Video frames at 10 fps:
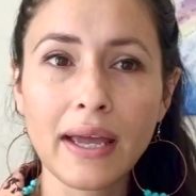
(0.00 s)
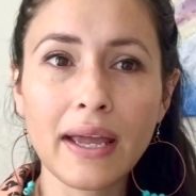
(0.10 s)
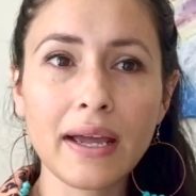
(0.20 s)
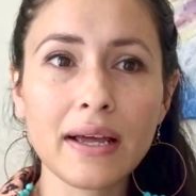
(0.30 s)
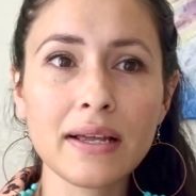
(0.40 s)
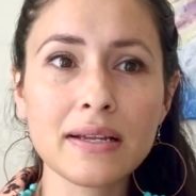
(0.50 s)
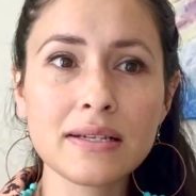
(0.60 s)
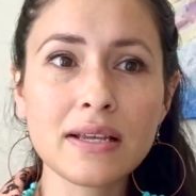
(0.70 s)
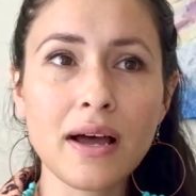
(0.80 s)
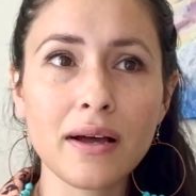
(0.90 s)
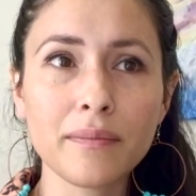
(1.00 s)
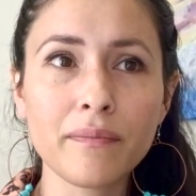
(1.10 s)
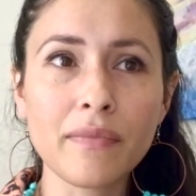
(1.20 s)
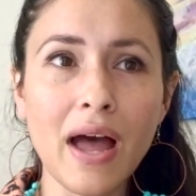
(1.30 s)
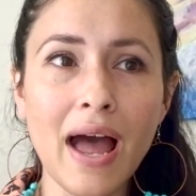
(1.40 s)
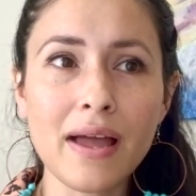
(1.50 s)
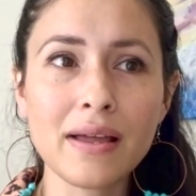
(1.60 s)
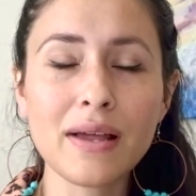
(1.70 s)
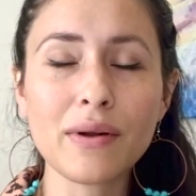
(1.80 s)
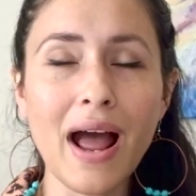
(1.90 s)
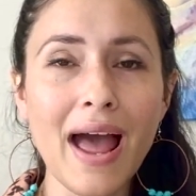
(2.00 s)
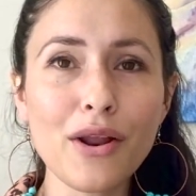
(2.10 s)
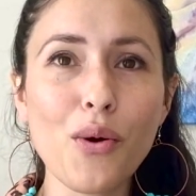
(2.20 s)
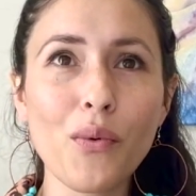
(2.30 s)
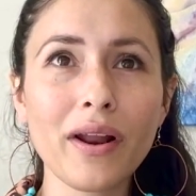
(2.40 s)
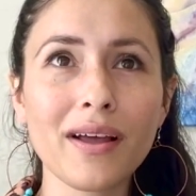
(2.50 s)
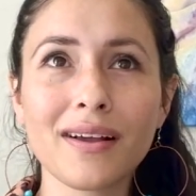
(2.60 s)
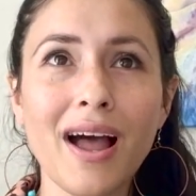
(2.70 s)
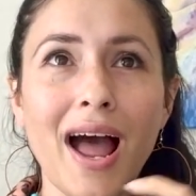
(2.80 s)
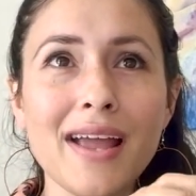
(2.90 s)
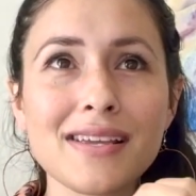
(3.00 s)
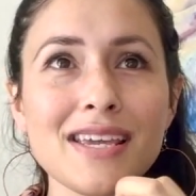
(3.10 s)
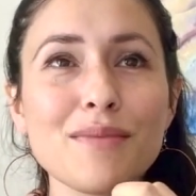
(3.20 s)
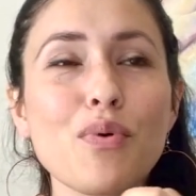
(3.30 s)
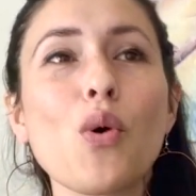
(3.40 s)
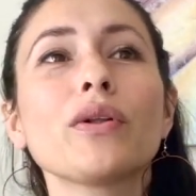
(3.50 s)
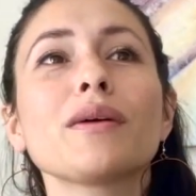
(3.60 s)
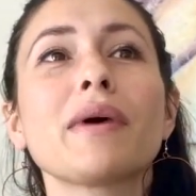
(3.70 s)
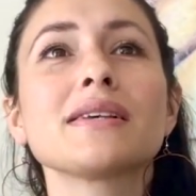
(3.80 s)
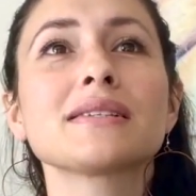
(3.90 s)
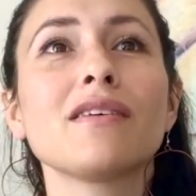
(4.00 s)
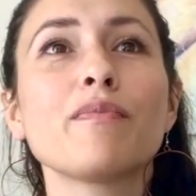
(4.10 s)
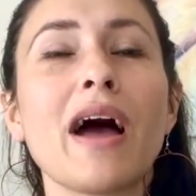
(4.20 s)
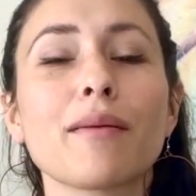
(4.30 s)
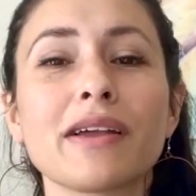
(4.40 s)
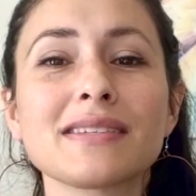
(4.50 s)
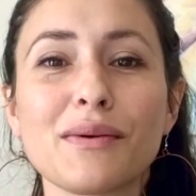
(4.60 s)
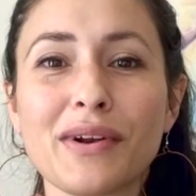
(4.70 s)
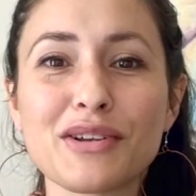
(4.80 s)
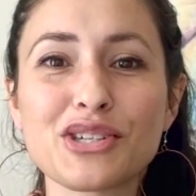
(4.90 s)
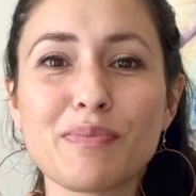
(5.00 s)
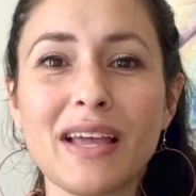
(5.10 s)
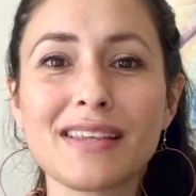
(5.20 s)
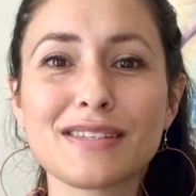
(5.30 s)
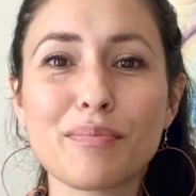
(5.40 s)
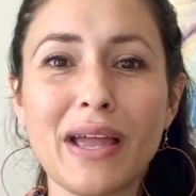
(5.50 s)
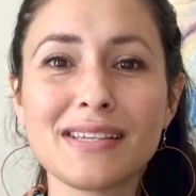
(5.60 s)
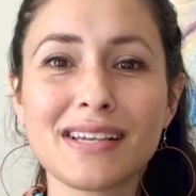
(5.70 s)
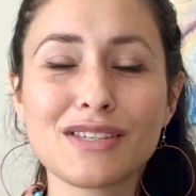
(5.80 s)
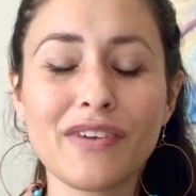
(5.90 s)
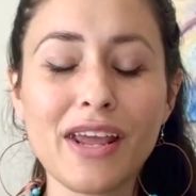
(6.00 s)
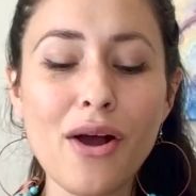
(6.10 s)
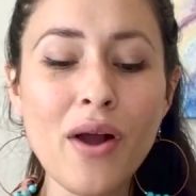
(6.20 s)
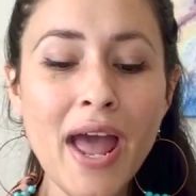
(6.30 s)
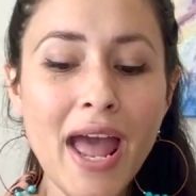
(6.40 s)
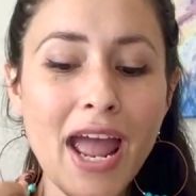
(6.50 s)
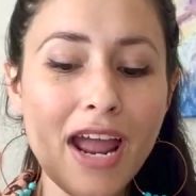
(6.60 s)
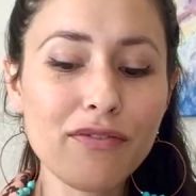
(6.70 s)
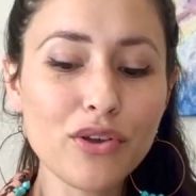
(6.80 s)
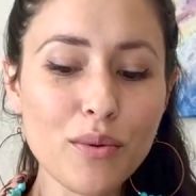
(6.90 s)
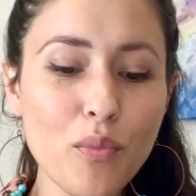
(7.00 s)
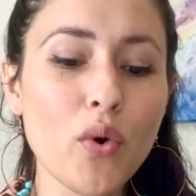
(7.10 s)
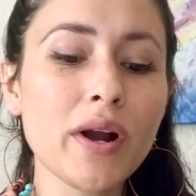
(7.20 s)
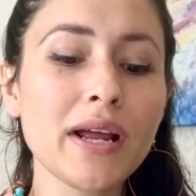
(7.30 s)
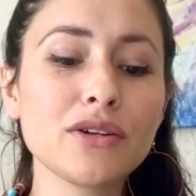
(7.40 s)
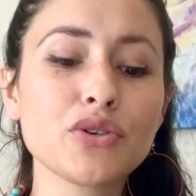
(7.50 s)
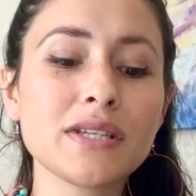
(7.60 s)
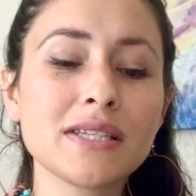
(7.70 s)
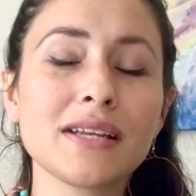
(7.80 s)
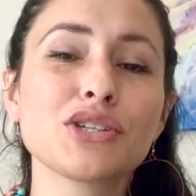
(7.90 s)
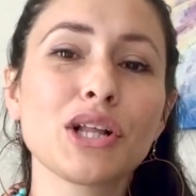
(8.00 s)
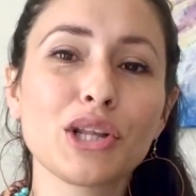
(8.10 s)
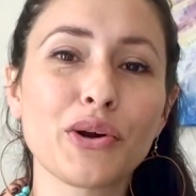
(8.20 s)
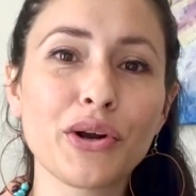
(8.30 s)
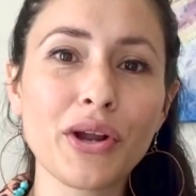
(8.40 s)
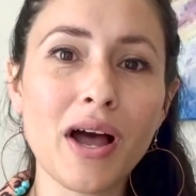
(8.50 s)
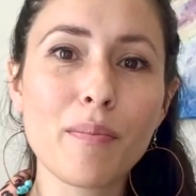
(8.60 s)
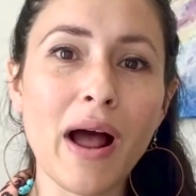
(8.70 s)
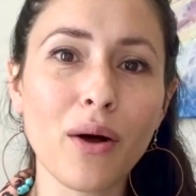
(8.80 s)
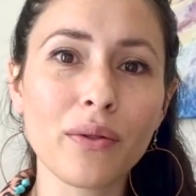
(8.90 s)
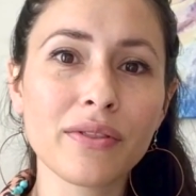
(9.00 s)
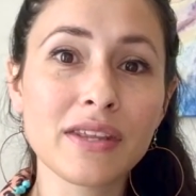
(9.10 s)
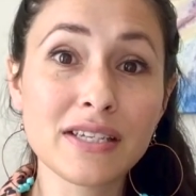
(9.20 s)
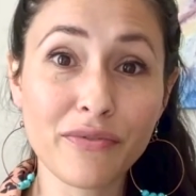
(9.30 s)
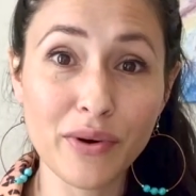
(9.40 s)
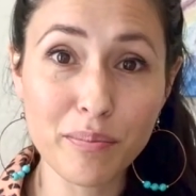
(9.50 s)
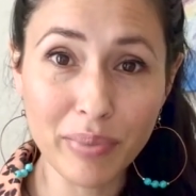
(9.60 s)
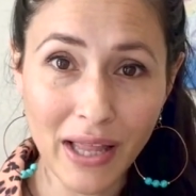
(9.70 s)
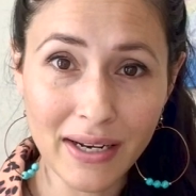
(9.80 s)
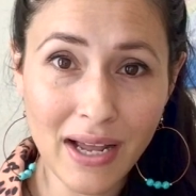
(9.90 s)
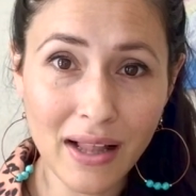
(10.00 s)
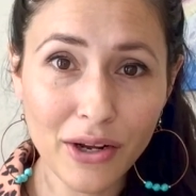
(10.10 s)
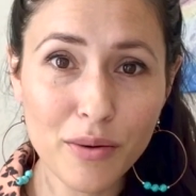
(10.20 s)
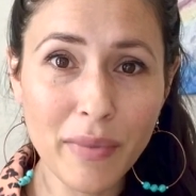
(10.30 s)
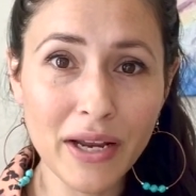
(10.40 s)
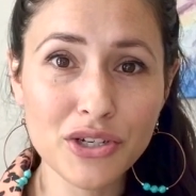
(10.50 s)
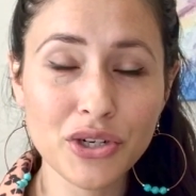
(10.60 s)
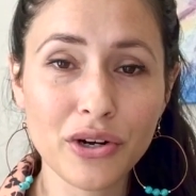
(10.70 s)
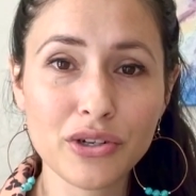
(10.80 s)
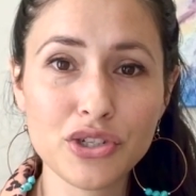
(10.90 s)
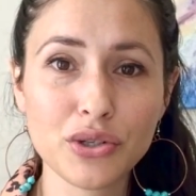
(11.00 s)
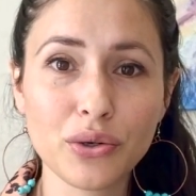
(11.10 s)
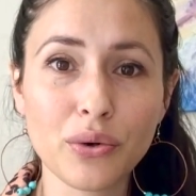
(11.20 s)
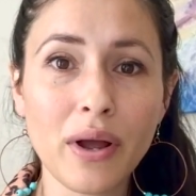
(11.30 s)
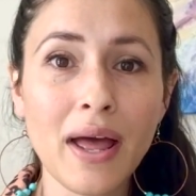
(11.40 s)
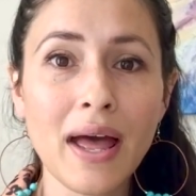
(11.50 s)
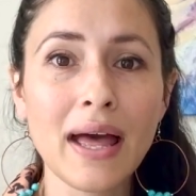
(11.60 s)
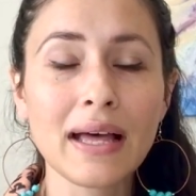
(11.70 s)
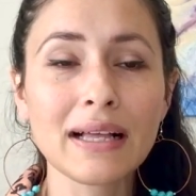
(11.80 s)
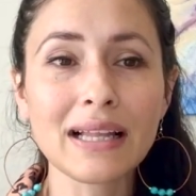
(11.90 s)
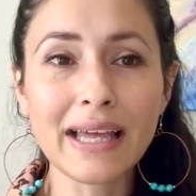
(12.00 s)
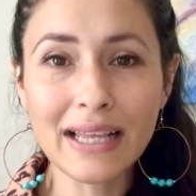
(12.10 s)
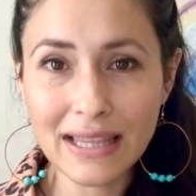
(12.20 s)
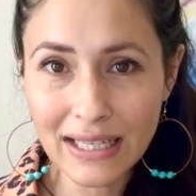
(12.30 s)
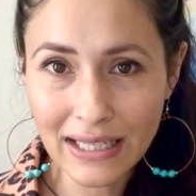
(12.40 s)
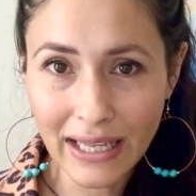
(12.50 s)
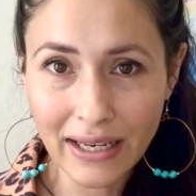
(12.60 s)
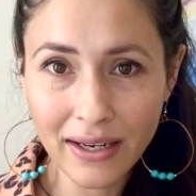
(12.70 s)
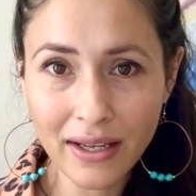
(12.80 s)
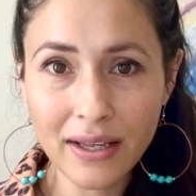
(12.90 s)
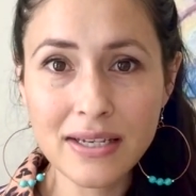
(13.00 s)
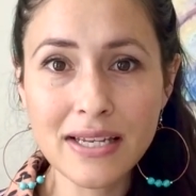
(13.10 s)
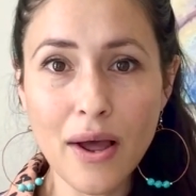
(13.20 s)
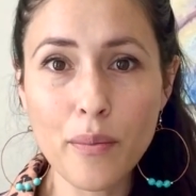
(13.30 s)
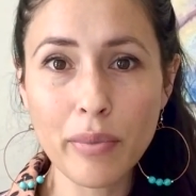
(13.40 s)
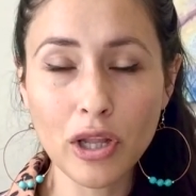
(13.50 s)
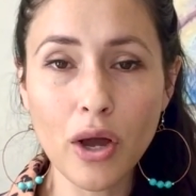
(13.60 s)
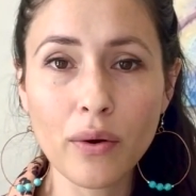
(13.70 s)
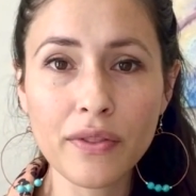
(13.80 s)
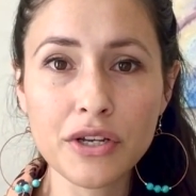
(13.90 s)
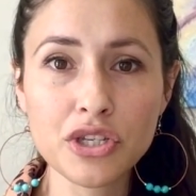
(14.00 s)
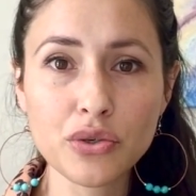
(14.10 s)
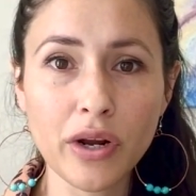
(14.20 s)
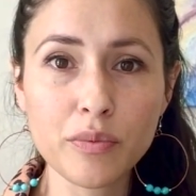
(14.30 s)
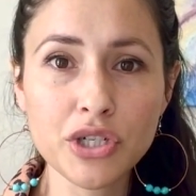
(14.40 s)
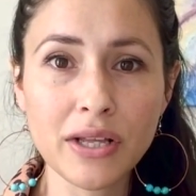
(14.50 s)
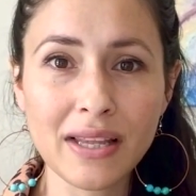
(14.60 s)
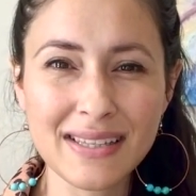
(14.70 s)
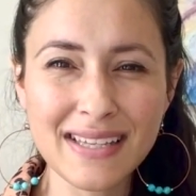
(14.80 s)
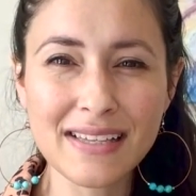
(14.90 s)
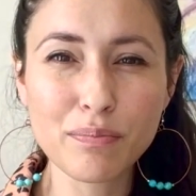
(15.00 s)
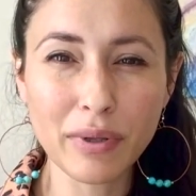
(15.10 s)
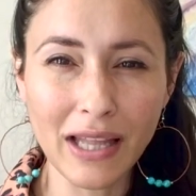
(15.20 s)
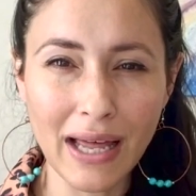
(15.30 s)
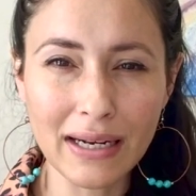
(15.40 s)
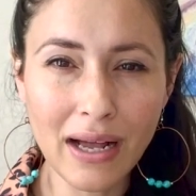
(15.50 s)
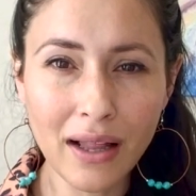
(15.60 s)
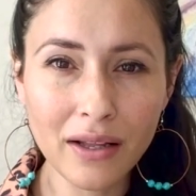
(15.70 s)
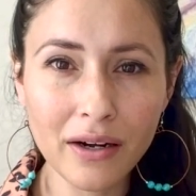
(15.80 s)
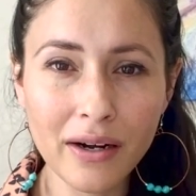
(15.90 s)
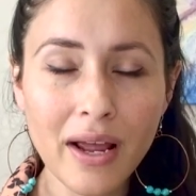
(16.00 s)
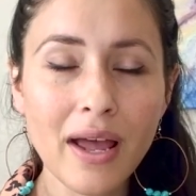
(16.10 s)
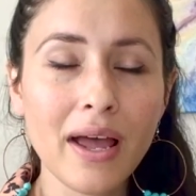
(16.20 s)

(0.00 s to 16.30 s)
And I don't wanna, I keep holding myself back because I wanna just make this a basics video. If you're more interested to learn about the different blood color, make sure to click the link down below in the description that says blood color.